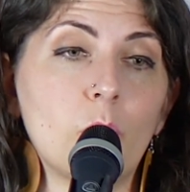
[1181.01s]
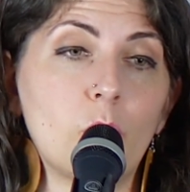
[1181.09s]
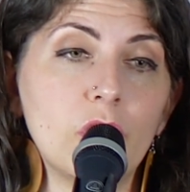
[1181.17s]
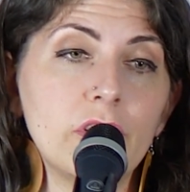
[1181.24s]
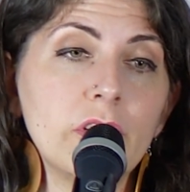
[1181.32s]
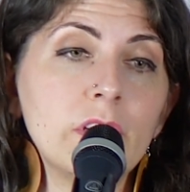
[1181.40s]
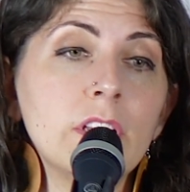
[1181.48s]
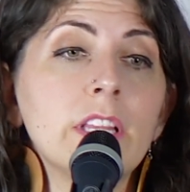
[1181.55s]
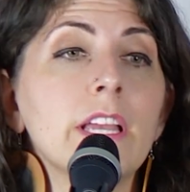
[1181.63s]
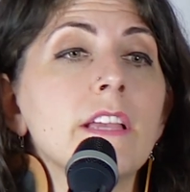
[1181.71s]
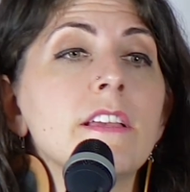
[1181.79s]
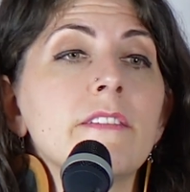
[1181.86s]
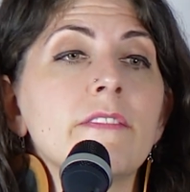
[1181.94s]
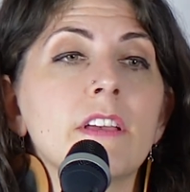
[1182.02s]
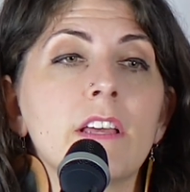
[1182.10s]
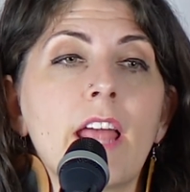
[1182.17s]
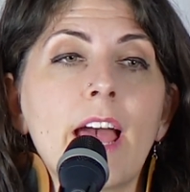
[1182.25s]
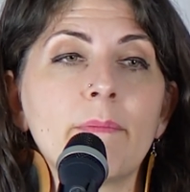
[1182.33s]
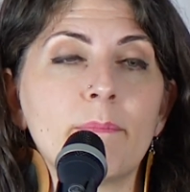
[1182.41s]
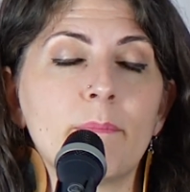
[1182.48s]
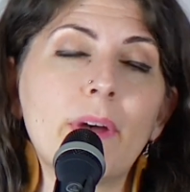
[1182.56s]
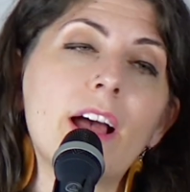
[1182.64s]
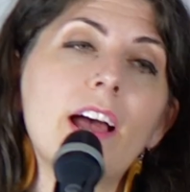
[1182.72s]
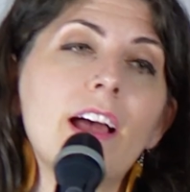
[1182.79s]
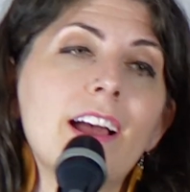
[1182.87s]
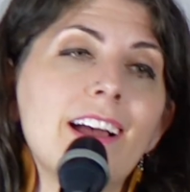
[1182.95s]
Would you leave it at
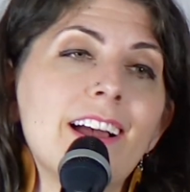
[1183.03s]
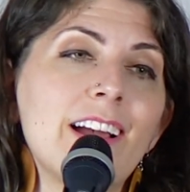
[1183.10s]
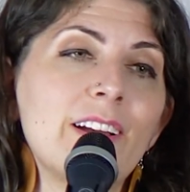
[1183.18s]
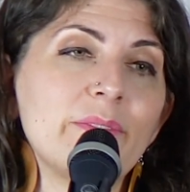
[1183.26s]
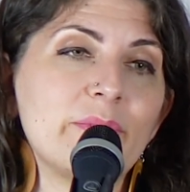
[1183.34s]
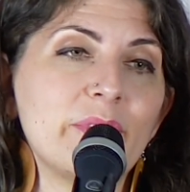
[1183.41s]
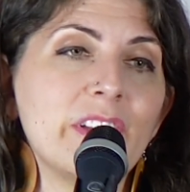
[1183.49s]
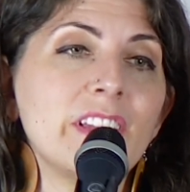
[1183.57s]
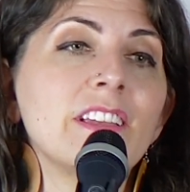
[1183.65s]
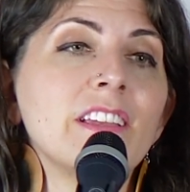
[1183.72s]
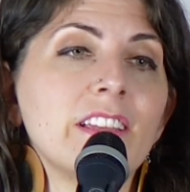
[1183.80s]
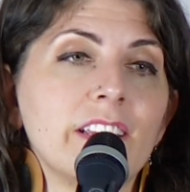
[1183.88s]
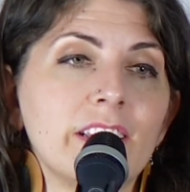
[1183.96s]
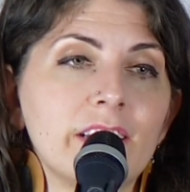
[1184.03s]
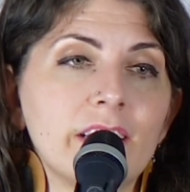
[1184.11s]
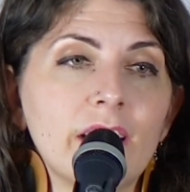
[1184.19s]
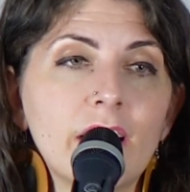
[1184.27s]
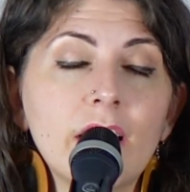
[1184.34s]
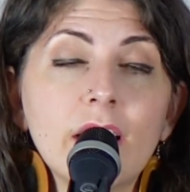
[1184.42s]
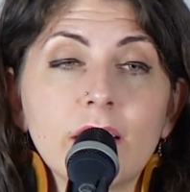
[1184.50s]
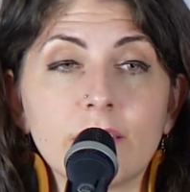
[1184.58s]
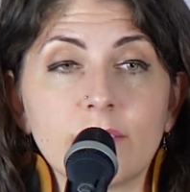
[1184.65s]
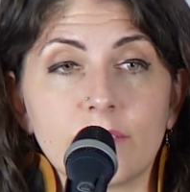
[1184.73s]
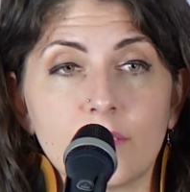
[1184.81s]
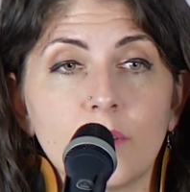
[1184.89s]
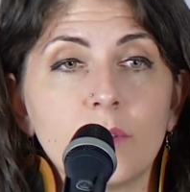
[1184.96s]
my feet
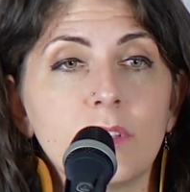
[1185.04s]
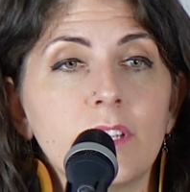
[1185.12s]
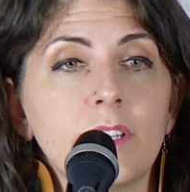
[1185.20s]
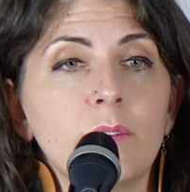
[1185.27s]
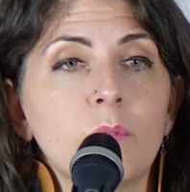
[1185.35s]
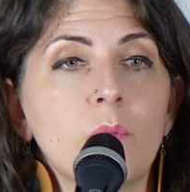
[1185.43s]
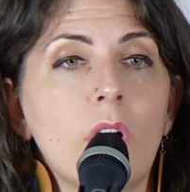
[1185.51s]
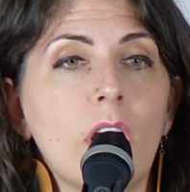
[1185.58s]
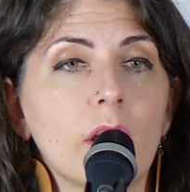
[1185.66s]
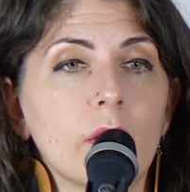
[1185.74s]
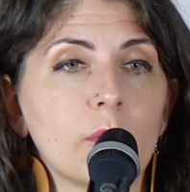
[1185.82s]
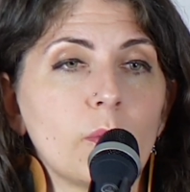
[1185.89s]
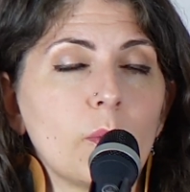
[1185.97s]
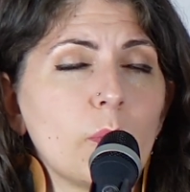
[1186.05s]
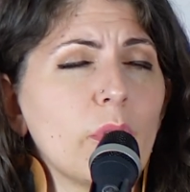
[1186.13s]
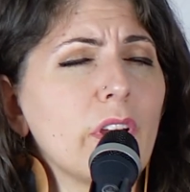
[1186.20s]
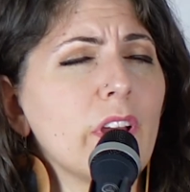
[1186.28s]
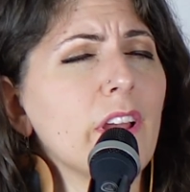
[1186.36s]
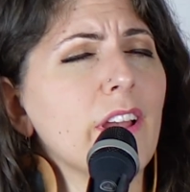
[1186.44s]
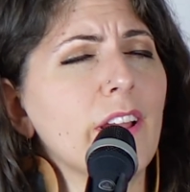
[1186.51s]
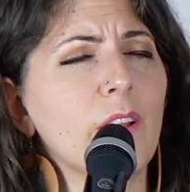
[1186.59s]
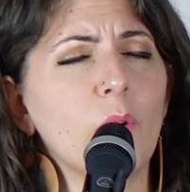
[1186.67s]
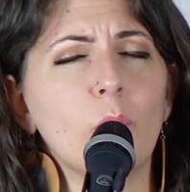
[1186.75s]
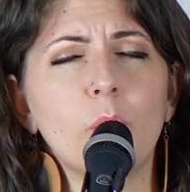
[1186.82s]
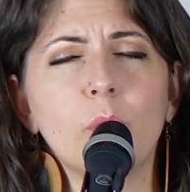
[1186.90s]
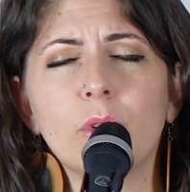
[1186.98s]
and slowly walk
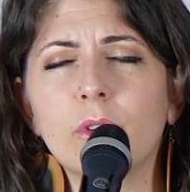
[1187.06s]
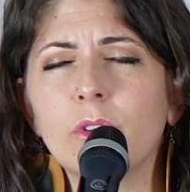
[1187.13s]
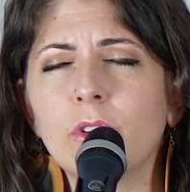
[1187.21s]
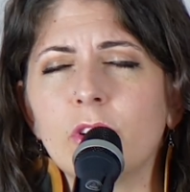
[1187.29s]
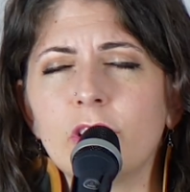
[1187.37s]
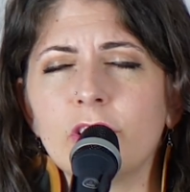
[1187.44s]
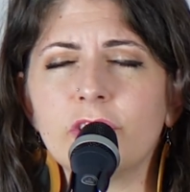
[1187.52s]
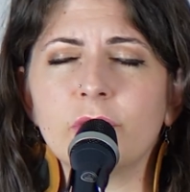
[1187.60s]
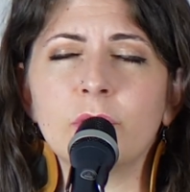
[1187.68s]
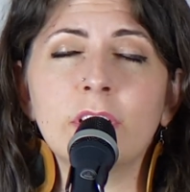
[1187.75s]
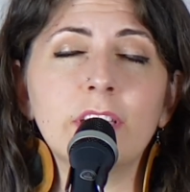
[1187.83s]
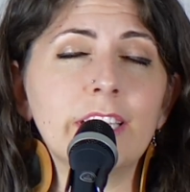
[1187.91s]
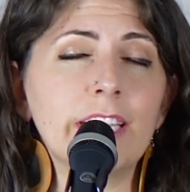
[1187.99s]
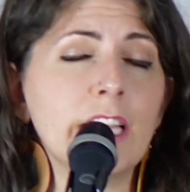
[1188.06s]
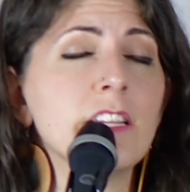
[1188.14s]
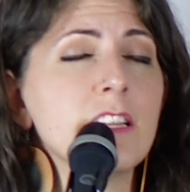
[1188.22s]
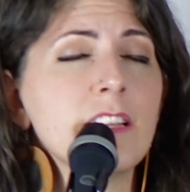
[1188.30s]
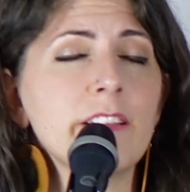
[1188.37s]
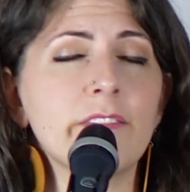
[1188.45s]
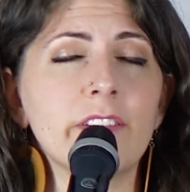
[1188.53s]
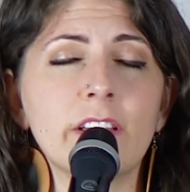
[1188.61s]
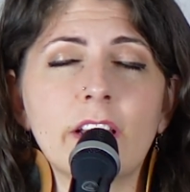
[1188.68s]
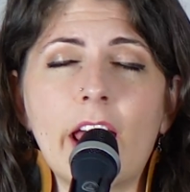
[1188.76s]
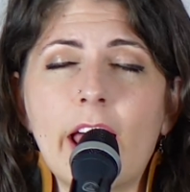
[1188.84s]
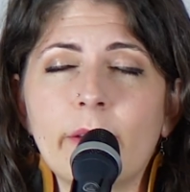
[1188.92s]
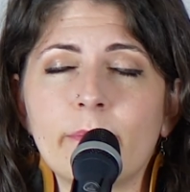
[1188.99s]
away? Or would you leave
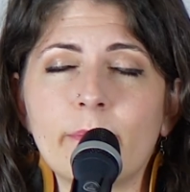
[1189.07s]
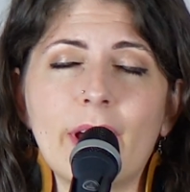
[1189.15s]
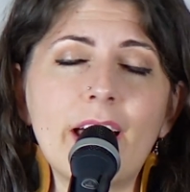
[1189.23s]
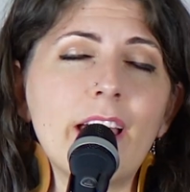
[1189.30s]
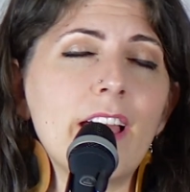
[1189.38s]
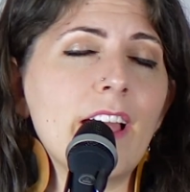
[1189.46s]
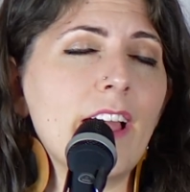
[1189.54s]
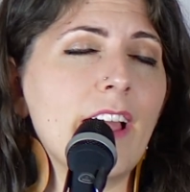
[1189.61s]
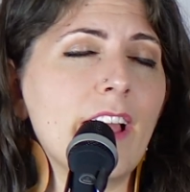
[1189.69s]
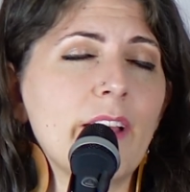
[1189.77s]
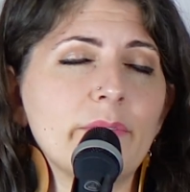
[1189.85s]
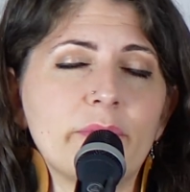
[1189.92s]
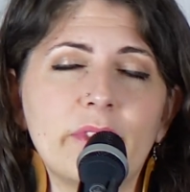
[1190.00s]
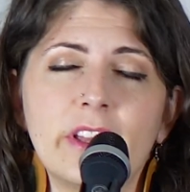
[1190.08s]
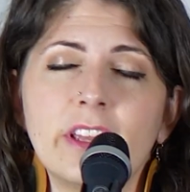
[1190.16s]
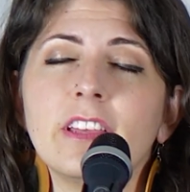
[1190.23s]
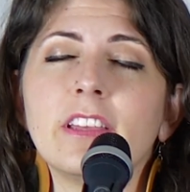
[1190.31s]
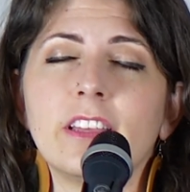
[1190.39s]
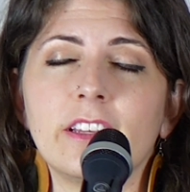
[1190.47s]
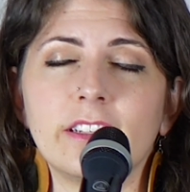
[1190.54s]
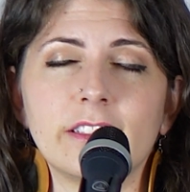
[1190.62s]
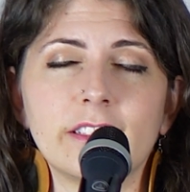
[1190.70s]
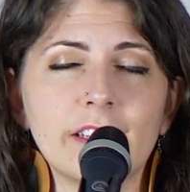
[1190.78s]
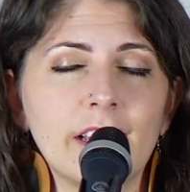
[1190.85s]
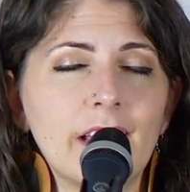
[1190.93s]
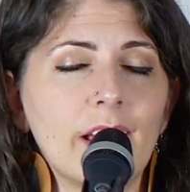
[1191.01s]
it at my
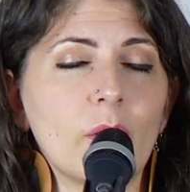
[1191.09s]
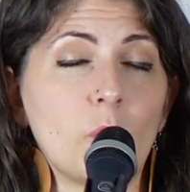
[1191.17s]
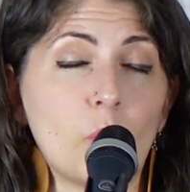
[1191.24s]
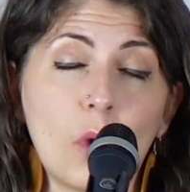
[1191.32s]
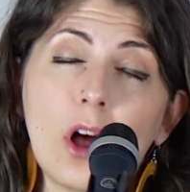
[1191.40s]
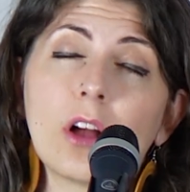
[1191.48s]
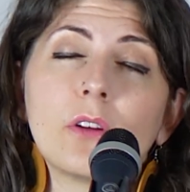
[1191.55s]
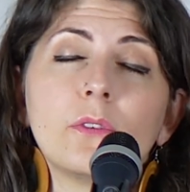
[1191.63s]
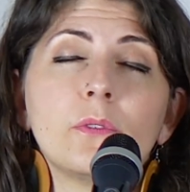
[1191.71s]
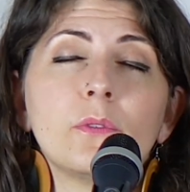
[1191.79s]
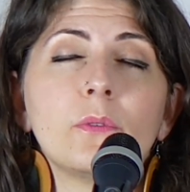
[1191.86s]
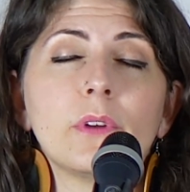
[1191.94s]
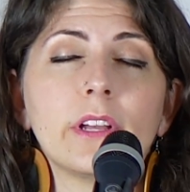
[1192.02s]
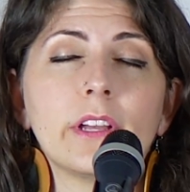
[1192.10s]
feet and walk away?